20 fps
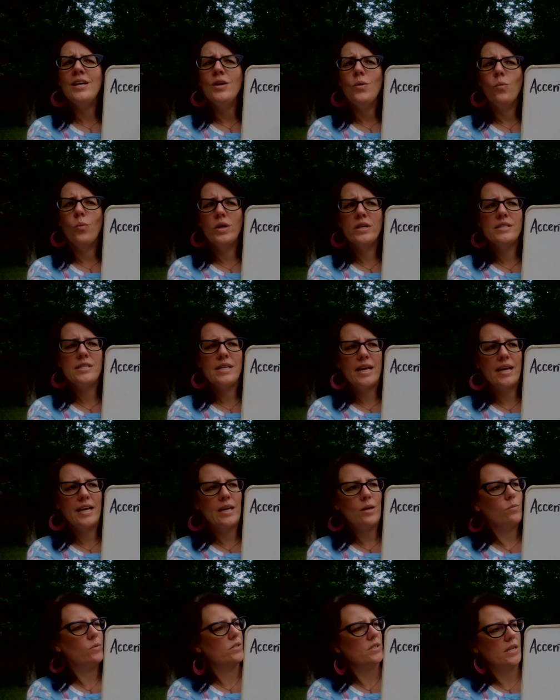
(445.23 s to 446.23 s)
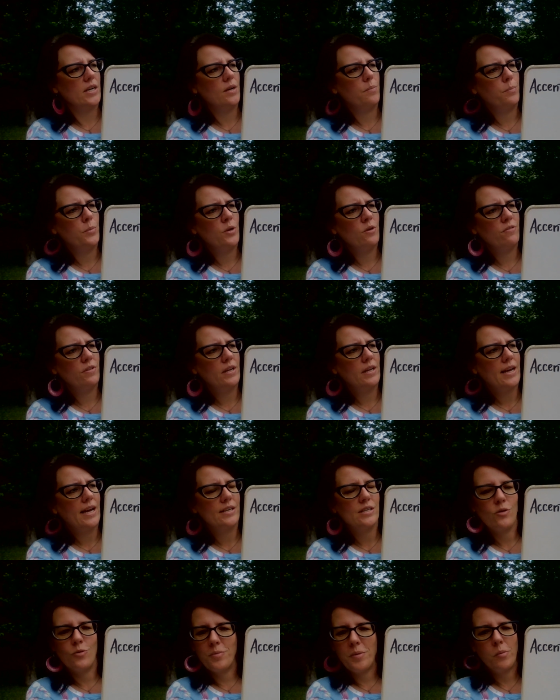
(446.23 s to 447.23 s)
One day he was in a movie, I
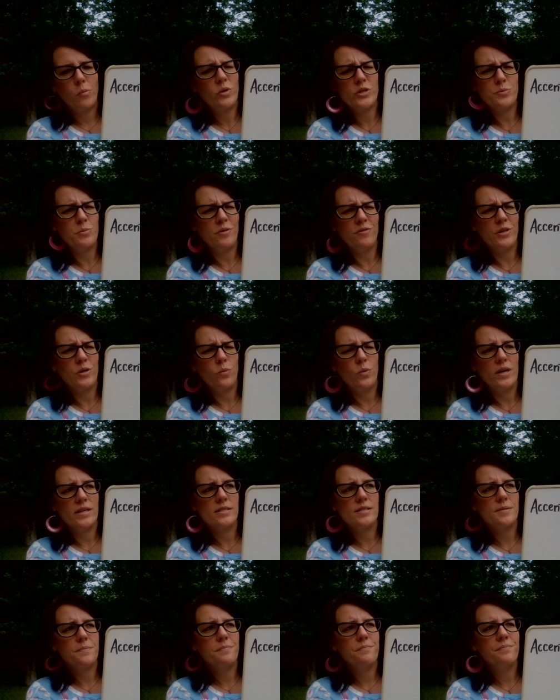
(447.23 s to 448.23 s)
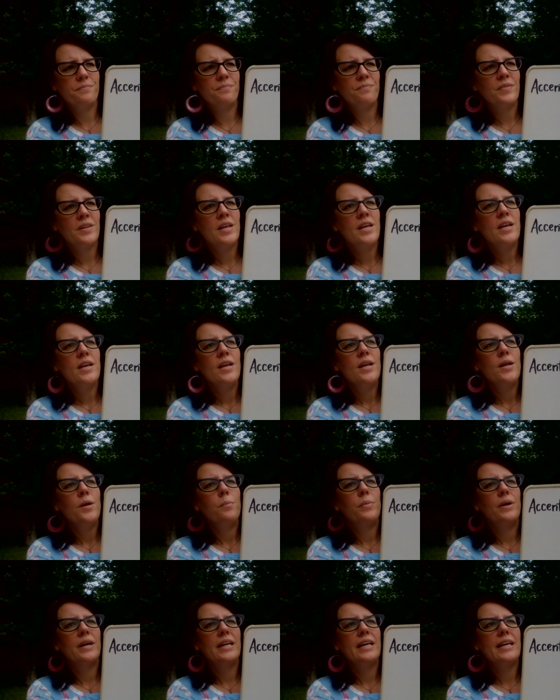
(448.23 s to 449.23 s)
don't remember which movie it was,
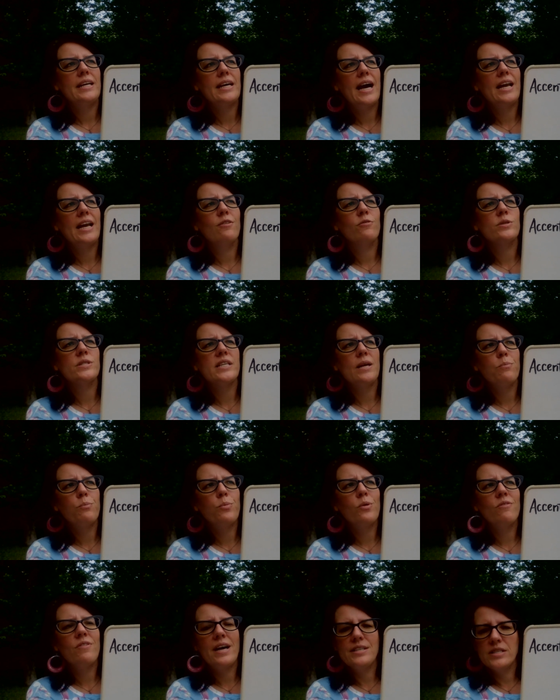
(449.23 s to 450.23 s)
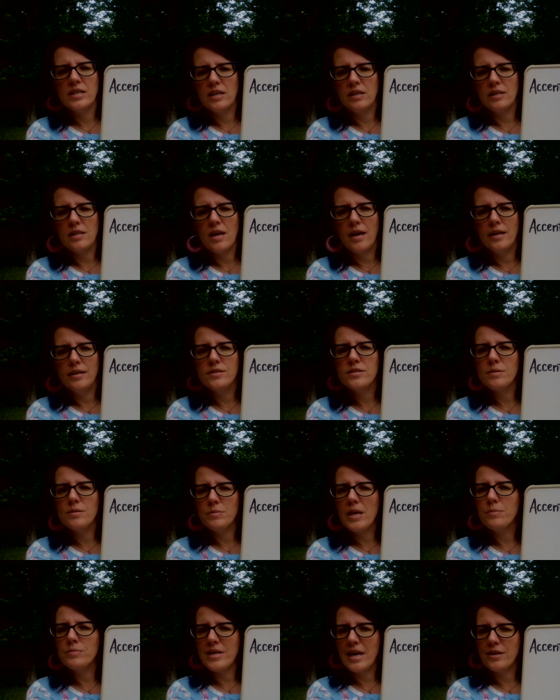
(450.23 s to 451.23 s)
but he kind of was improvising a line.
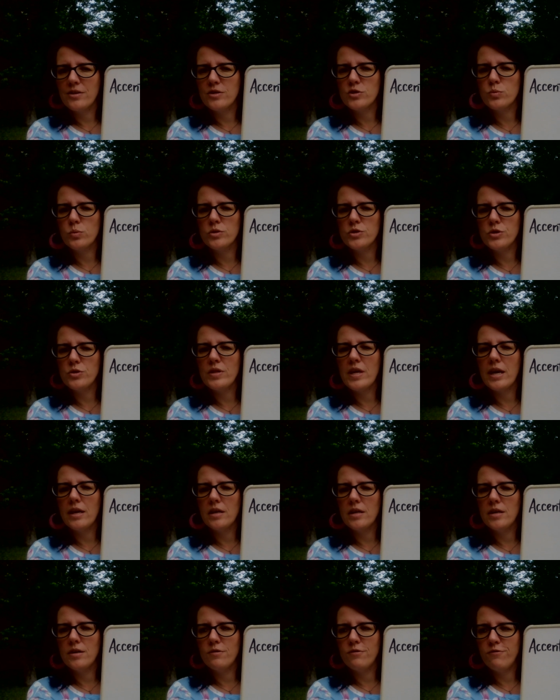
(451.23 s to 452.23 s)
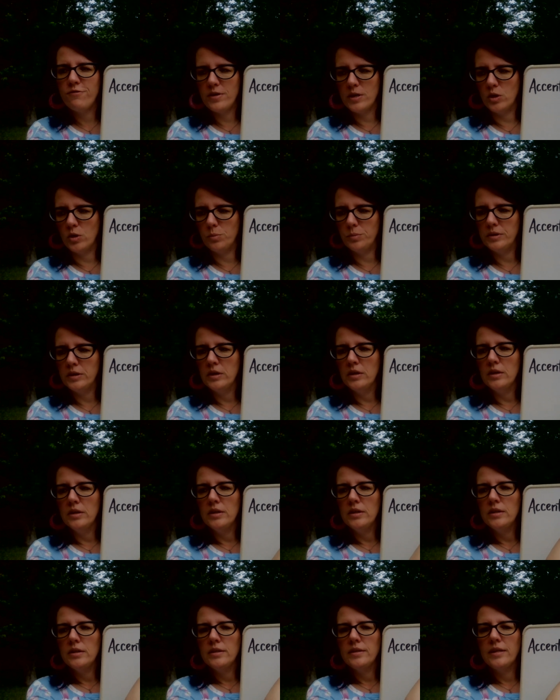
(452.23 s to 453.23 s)
Sometimes actors will do that in film.
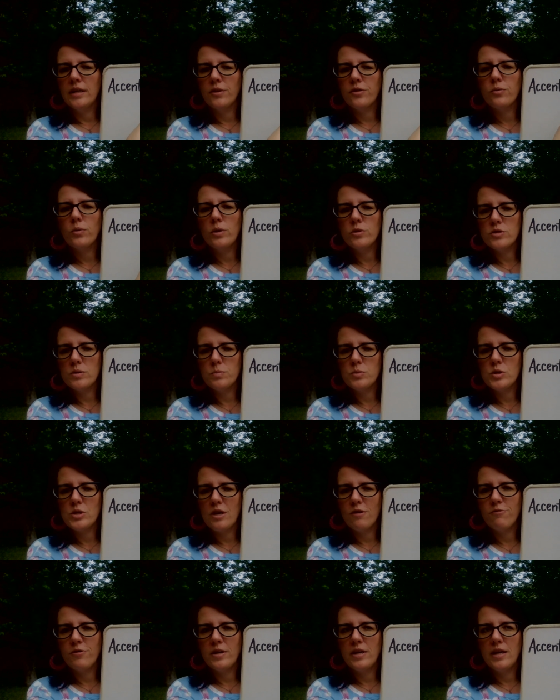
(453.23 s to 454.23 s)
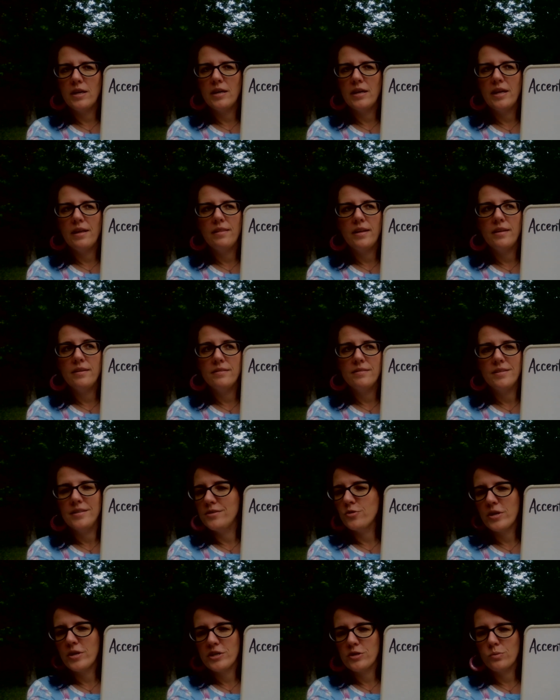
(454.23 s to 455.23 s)
They'll throw some stuff in and then the
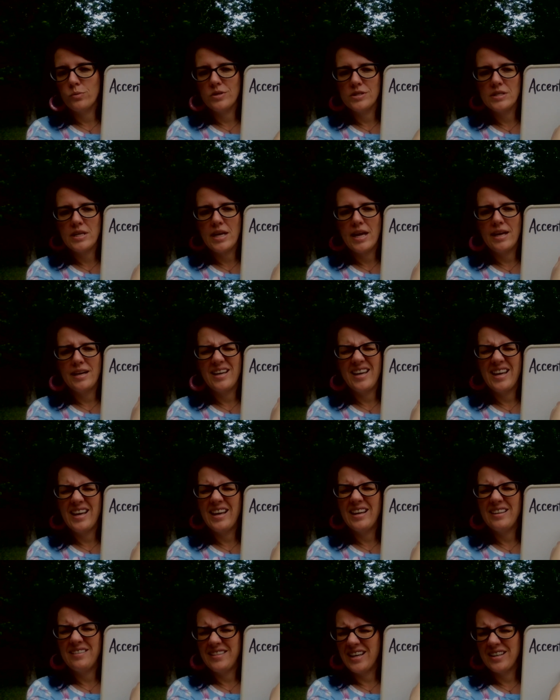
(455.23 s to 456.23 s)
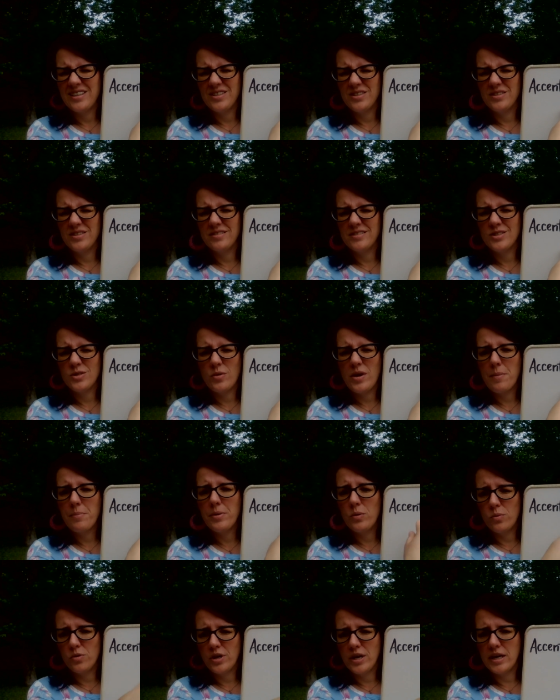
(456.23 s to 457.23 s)
director will decide, that's
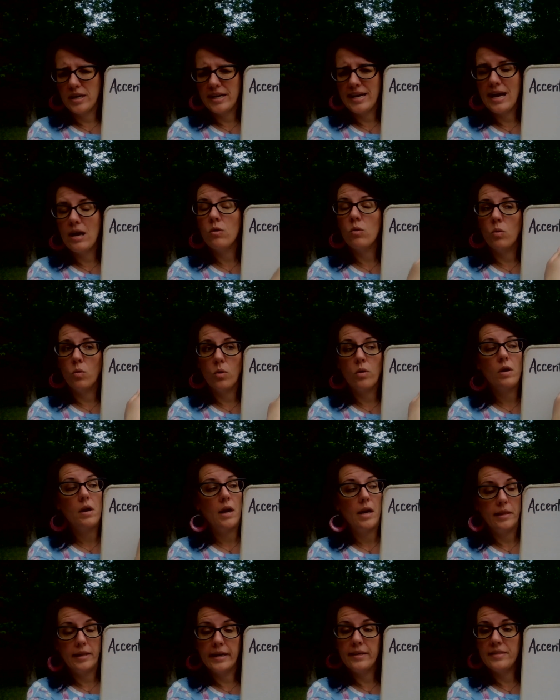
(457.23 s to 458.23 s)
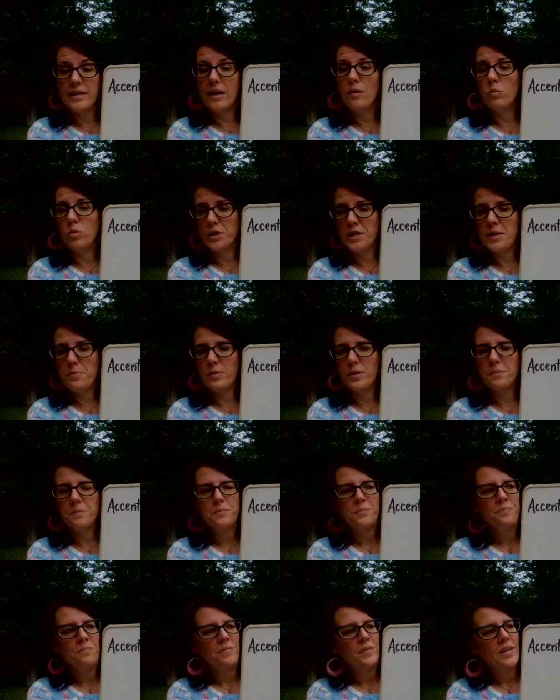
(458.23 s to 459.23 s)
crappy, we'll cut it out, or I like that, we'll keep it.
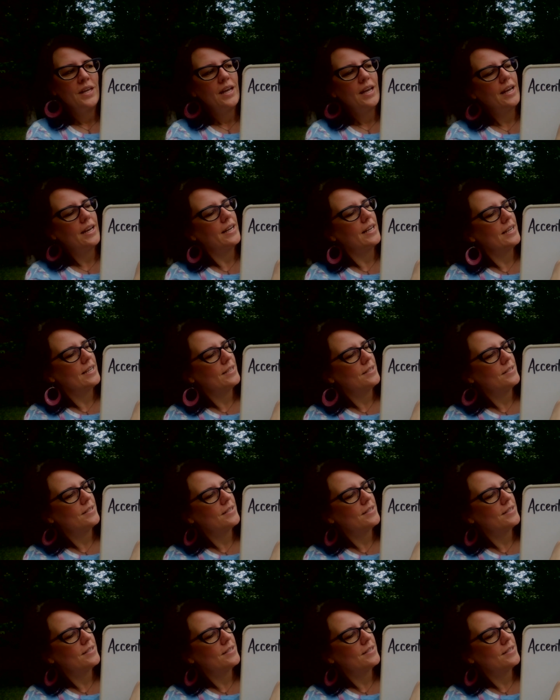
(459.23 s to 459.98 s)
And he,